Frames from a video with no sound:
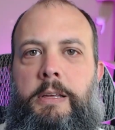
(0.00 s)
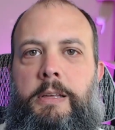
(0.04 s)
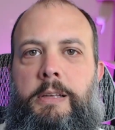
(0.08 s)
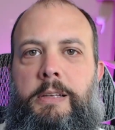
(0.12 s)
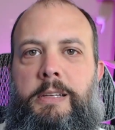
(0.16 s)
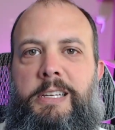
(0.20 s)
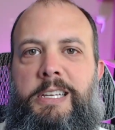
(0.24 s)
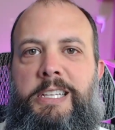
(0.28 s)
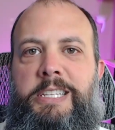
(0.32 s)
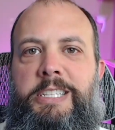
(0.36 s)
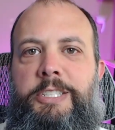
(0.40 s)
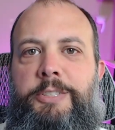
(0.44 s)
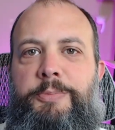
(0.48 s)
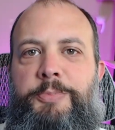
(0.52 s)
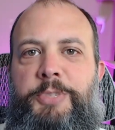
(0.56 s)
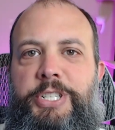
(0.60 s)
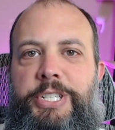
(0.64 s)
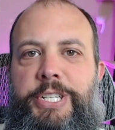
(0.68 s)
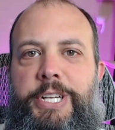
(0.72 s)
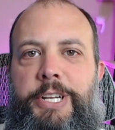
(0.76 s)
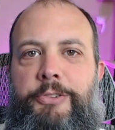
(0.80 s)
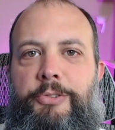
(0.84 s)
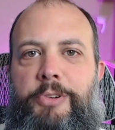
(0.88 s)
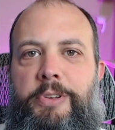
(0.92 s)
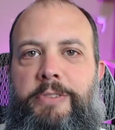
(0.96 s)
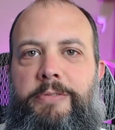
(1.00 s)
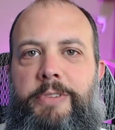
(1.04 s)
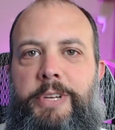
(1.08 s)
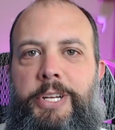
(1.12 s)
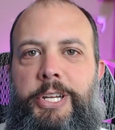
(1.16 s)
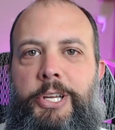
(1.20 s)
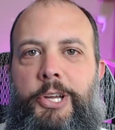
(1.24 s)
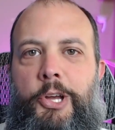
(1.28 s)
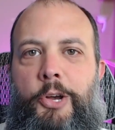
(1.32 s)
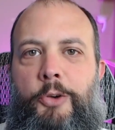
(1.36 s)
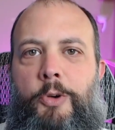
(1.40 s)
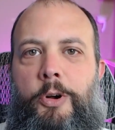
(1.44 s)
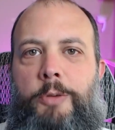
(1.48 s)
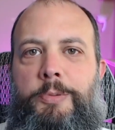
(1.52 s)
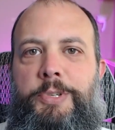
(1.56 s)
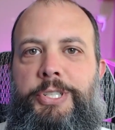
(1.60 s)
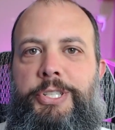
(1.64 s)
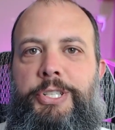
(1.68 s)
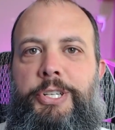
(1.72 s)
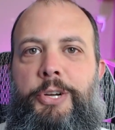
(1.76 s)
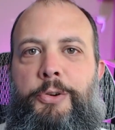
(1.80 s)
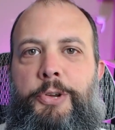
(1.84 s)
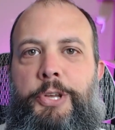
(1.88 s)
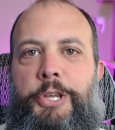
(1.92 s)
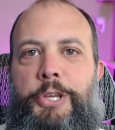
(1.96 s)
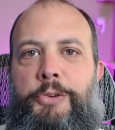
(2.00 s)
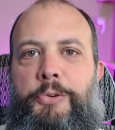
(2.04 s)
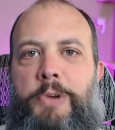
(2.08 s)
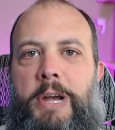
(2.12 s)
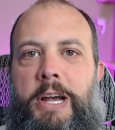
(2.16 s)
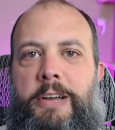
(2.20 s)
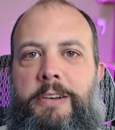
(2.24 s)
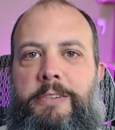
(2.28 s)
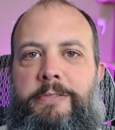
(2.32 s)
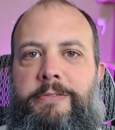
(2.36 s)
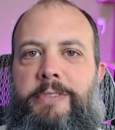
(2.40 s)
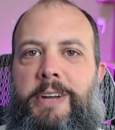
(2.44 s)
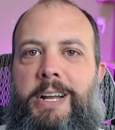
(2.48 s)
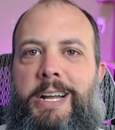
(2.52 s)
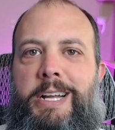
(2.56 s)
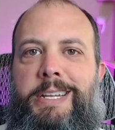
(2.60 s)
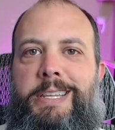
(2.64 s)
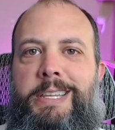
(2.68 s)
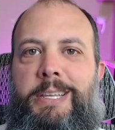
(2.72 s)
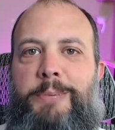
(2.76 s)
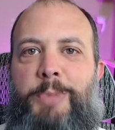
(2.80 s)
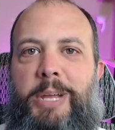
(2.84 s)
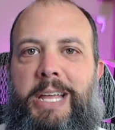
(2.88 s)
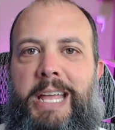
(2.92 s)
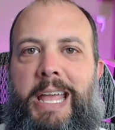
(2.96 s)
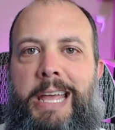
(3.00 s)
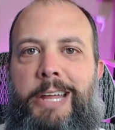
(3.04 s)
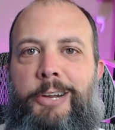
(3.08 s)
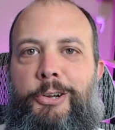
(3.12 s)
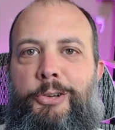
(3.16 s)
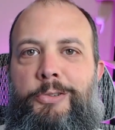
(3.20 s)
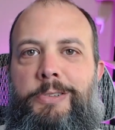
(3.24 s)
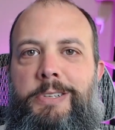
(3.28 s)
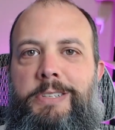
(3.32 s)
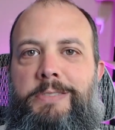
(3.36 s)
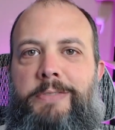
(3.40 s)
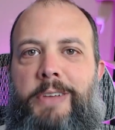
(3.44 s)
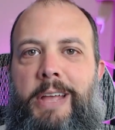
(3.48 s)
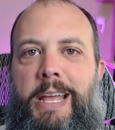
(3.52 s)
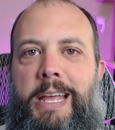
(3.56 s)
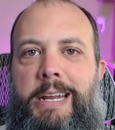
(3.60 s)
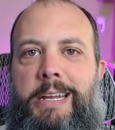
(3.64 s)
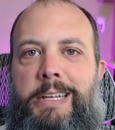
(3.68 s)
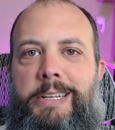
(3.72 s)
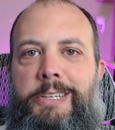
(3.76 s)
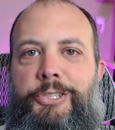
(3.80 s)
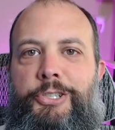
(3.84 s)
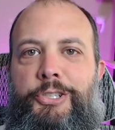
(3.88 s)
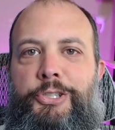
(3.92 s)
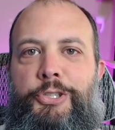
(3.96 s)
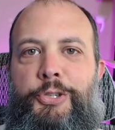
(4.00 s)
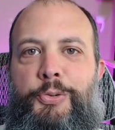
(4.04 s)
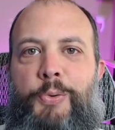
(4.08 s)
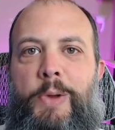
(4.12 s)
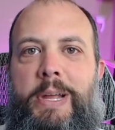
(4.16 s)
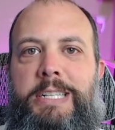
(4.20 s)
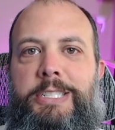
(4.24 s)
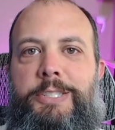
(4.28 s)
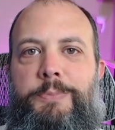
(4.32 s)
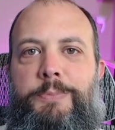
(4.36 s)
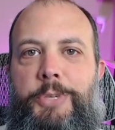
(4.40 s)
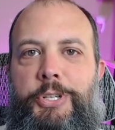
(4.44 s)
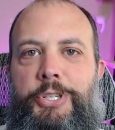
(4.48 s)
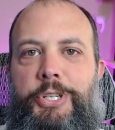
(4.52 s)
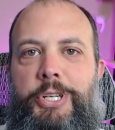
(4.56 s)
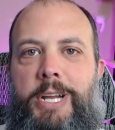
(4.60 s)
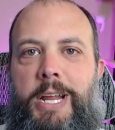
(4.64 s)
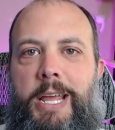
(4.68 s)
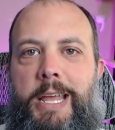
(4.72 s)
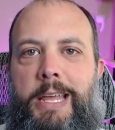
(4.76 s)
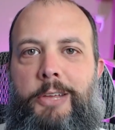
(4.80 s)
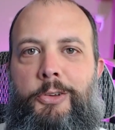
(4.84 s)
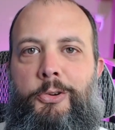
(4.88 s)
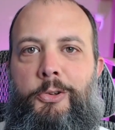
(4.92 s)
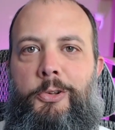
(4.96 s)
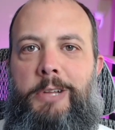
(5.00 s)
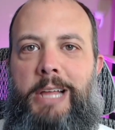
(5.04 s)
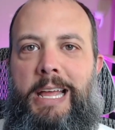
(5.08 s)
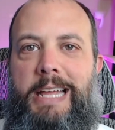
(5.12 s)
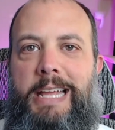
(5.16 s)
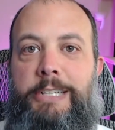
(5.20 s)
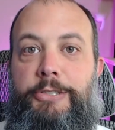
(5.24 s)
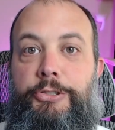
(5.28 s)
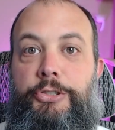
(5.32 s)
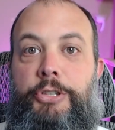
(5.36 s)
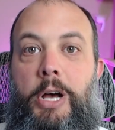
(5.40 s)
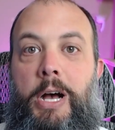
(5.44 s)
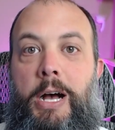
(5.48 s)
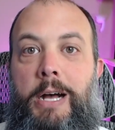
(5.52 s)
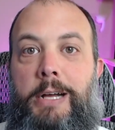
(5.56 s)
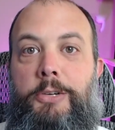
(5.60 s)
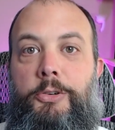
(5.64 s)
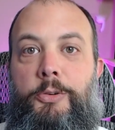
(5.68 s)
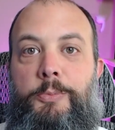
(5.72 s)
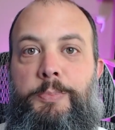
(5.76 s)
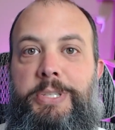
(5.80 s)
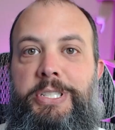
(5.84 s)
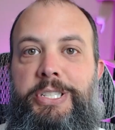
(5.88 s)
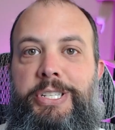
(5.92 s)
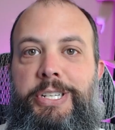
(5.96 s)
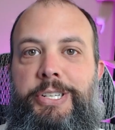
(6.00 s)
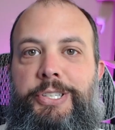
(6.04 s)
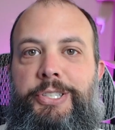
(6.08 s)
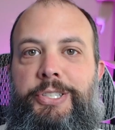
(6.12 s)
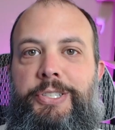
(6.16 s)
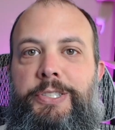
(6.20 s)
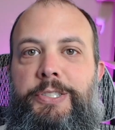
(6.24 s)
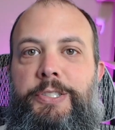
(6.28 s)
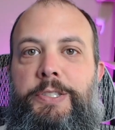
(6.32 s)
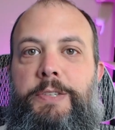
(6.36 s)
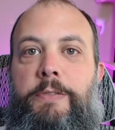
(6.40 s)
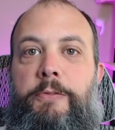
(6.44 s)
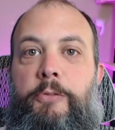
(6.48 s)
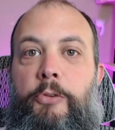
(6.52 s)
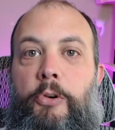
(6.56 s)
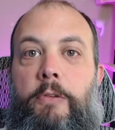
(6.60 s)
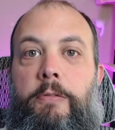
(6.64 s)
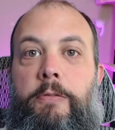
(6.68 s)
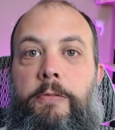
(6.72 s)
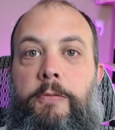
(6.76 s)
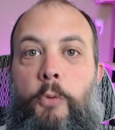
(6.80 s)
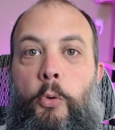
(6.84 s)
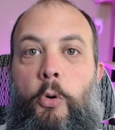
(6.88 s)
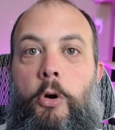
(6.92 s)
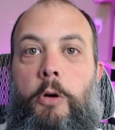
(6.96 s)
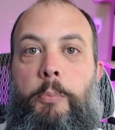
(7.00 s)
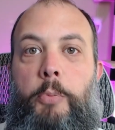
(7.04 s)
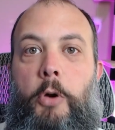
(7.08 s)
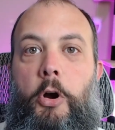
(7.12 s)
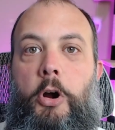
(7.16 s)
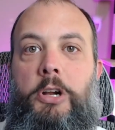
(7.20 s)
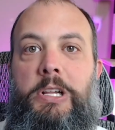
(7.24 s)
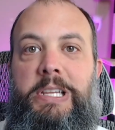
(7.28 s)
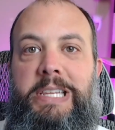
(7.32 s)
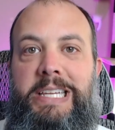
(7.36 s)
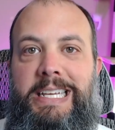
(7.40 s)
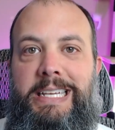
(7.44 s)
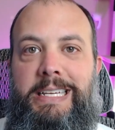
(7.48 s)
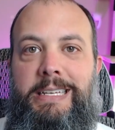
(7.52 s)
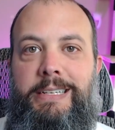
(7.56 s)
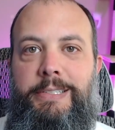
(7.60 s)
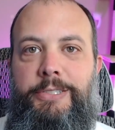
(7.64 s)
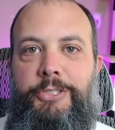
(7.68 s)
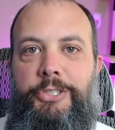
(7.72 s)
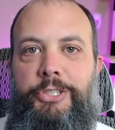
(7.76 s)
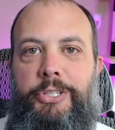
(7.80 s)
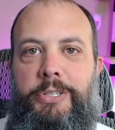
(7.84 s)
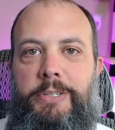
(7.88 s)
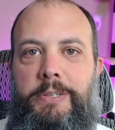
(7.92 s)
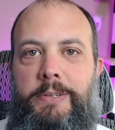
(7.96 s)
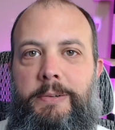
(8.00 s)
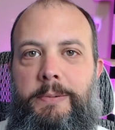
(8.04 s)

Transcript: In this machinery video, I'll be showing you how to find the mechanical advantage, transmission angle, and toggle positions for a 4-bar linkage.